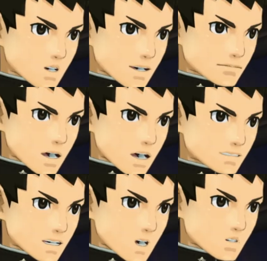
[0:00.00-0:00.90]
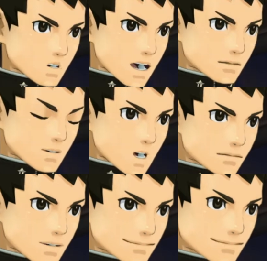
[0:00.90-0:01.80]
Surely you're not going to tell the court
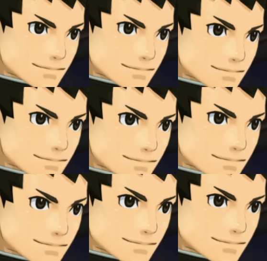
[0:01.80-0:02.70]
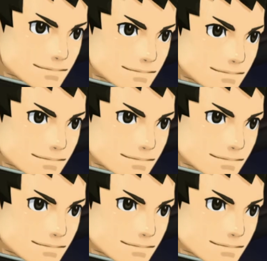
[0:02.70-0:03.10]
now that you didn't hear?